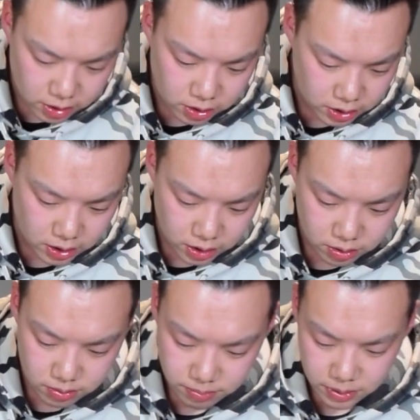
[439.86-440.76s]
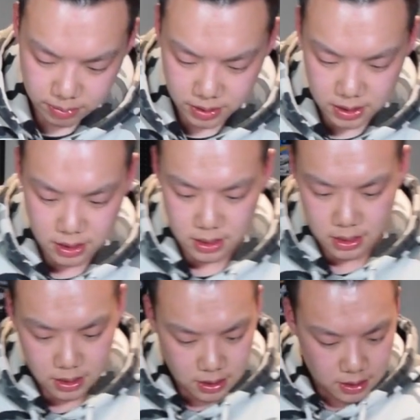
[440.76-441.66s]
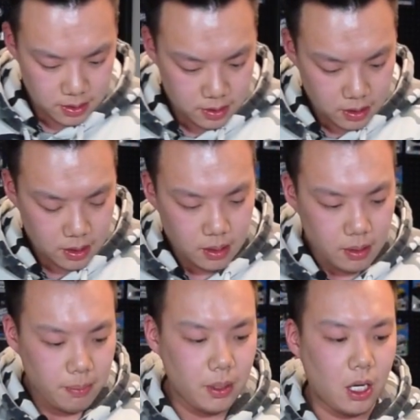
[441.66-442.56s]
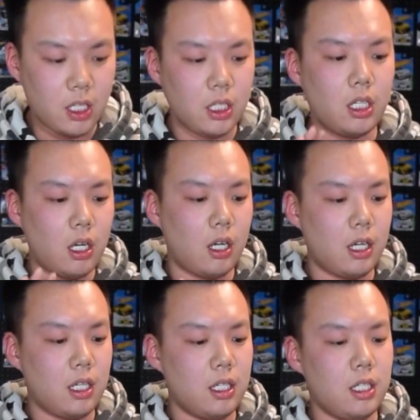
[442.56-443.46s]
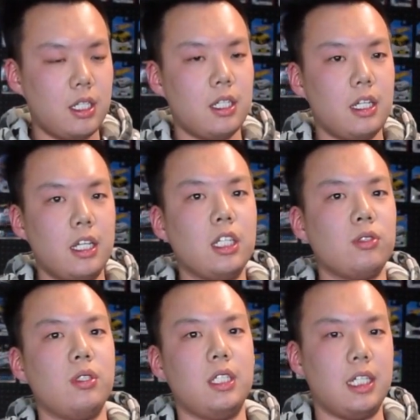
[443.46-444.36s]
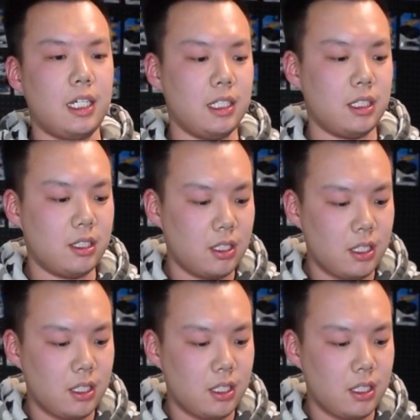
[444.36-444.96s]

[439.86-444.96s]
there's glue, pretty much. But on the car, it looks really nice.